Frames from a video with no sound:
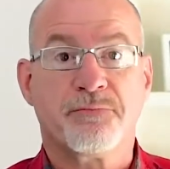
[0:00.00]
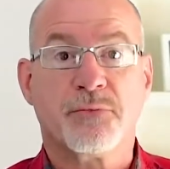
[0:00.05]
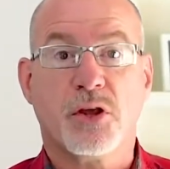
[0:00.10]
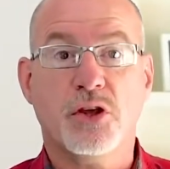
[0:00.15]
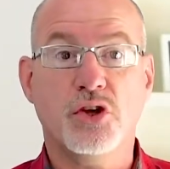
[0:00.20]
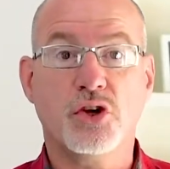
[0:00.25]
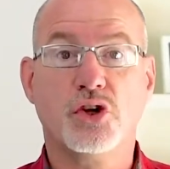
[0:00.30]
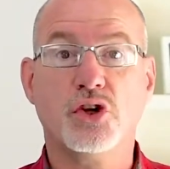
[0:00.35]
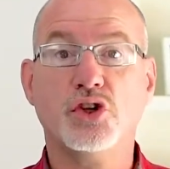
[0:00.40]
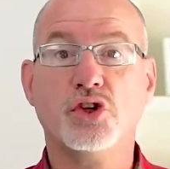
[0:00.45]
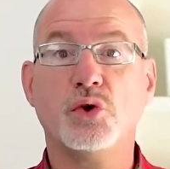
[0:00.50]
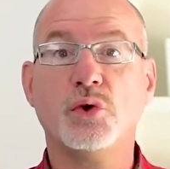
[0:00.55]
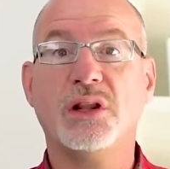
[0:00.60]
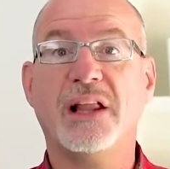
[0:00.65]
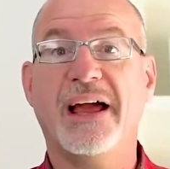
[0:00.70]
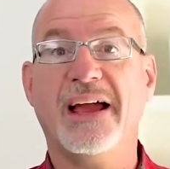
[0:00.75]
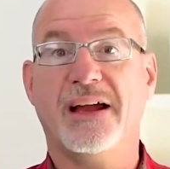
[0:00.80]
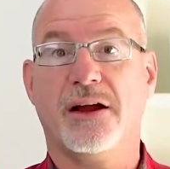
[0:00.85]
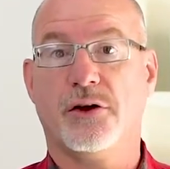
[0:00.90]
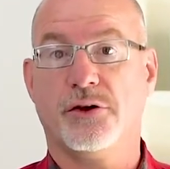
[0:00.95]
You could do
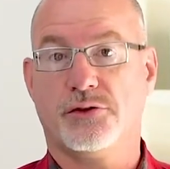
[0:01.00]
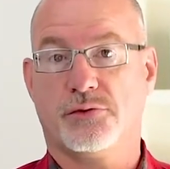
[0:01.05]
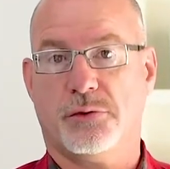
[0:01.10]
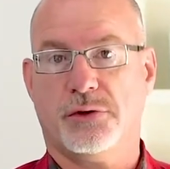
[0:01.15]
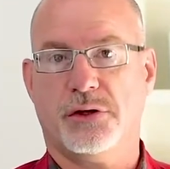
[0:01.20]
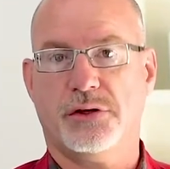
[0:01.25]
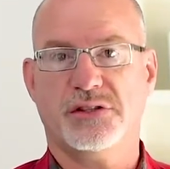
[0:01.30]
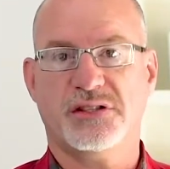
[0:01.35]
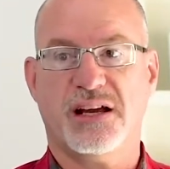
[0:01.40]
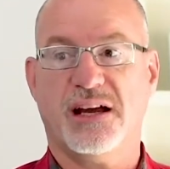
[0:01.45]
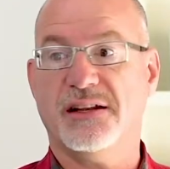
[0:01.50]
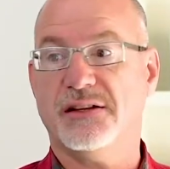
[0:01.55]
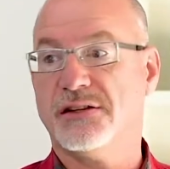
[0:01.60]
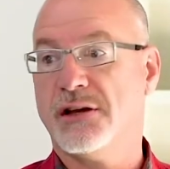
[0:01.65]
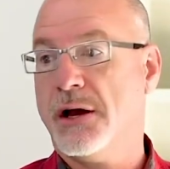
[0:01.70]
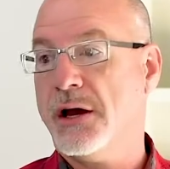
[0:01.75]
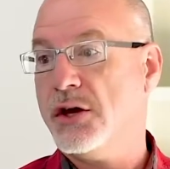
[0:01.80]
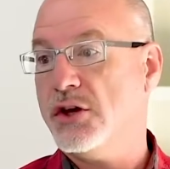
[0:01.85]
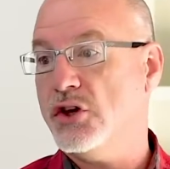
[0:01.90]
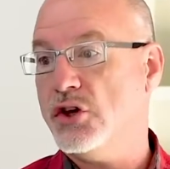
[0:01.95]
Legos with your sons.
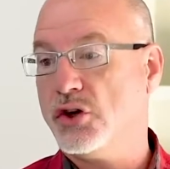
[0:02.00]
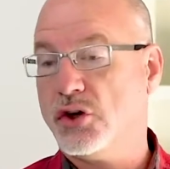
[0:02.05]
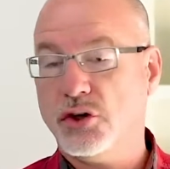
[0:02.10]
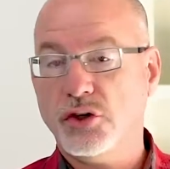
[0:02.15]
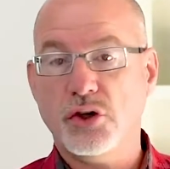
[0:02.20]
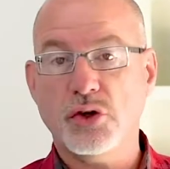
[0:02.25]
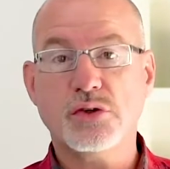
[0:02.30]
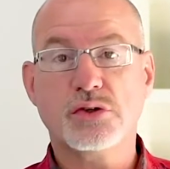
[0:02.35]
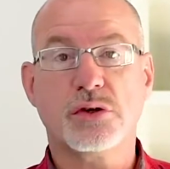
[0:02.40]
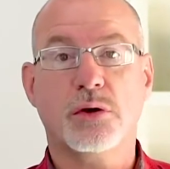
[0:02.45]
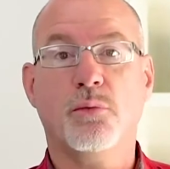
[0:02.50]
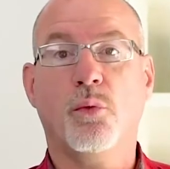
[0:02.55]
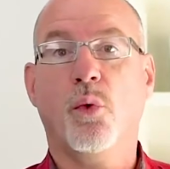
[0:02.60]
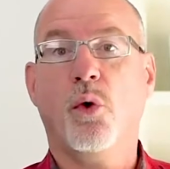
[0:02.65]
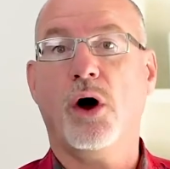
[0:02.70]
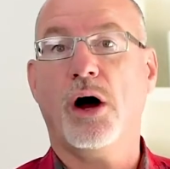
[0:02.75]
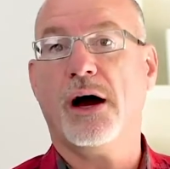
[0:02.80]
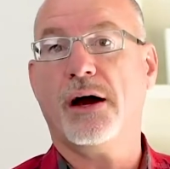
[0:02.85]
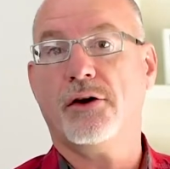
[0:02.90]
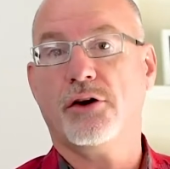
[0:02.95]
You could do some
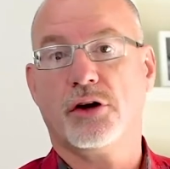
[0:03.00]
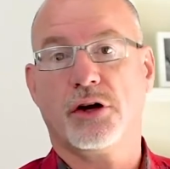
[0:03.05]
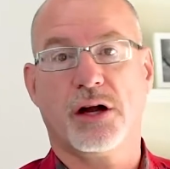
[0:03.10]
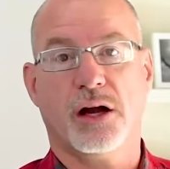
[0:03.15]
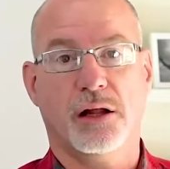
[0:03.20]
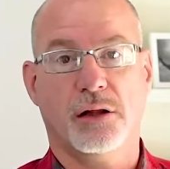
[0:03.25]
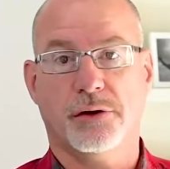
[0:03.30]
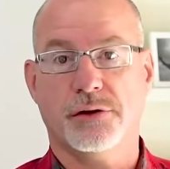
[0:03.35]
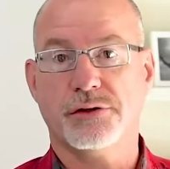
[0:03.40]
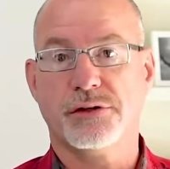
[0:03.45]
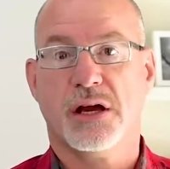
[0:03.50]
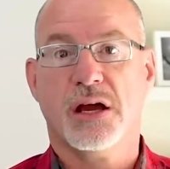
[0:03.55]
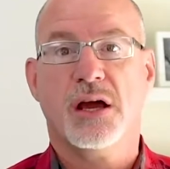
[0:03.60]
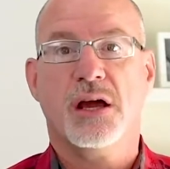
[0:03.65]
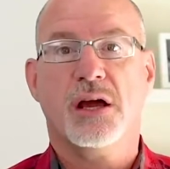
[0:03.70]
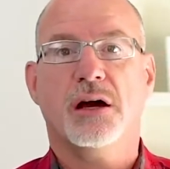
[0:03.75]
watercolors.